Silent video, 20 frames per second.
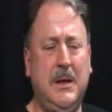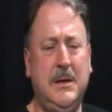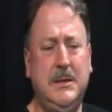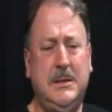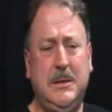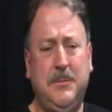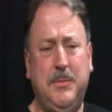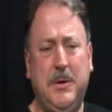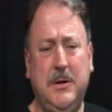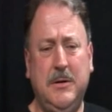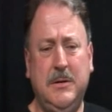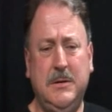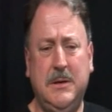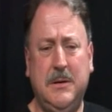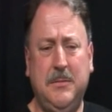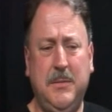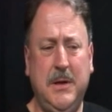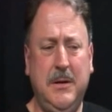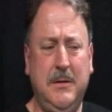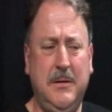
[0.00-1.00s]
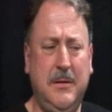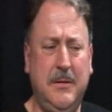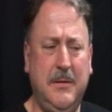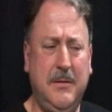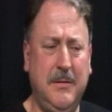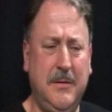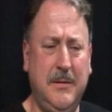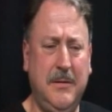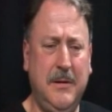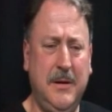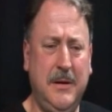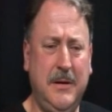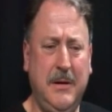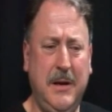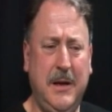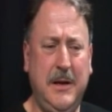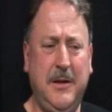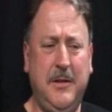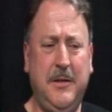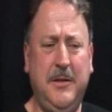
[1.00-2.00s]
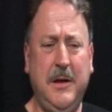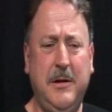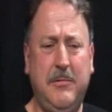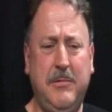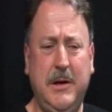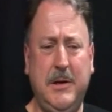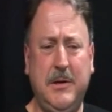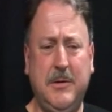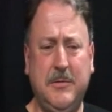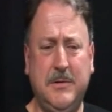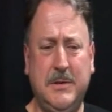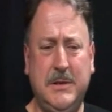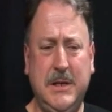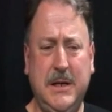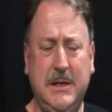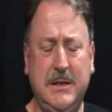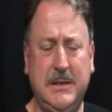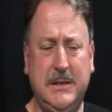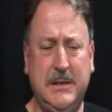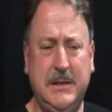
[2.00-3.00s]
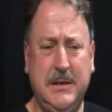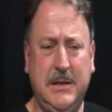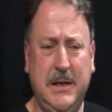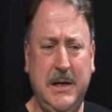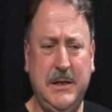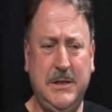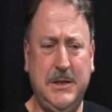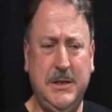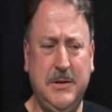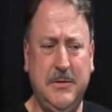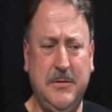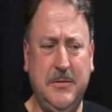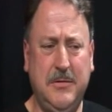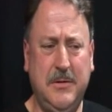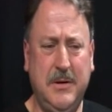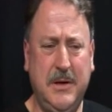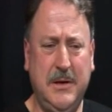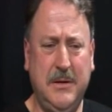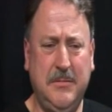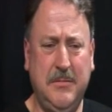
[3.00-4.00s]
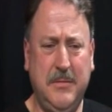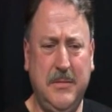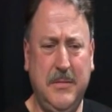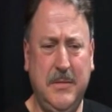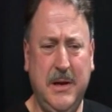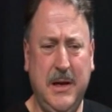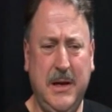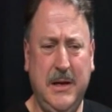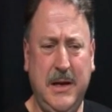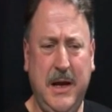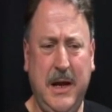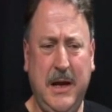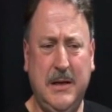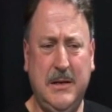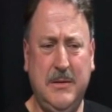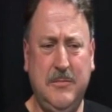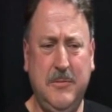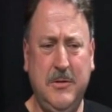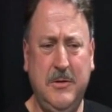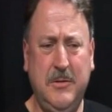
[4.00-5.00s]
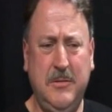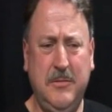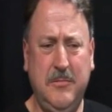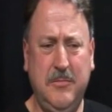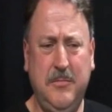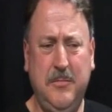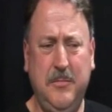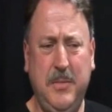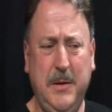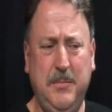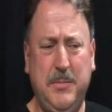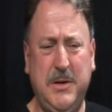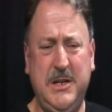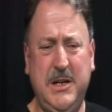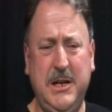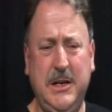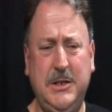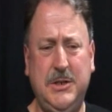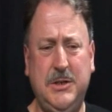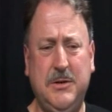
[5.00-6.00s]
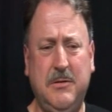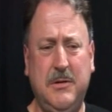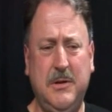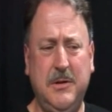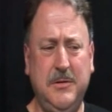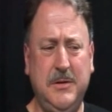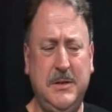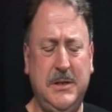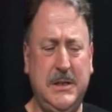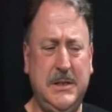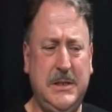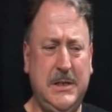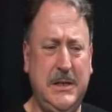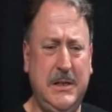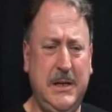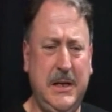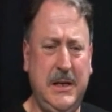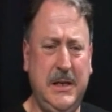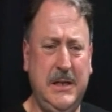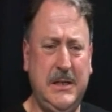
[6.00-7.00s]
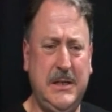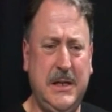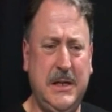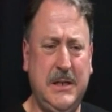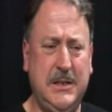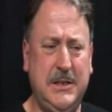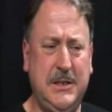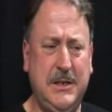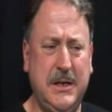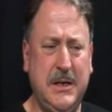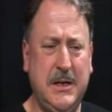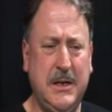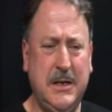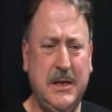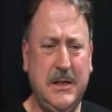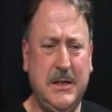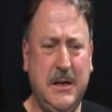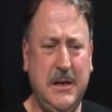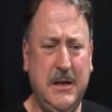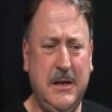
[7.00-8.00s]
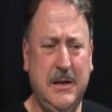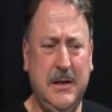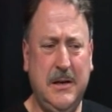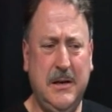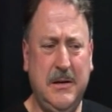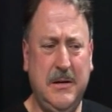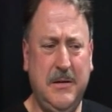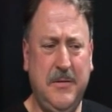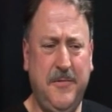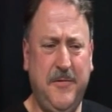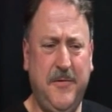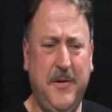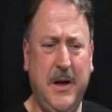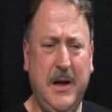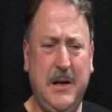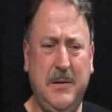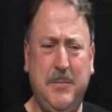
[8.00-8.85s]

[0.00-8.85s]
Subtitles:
I suppose, in a theoretical sense, National and ACT would be potential losers in any such fight.